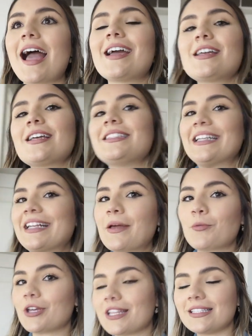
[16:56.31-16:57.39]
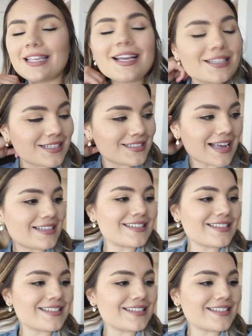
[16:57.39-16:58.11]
I didn't get more than 6 because I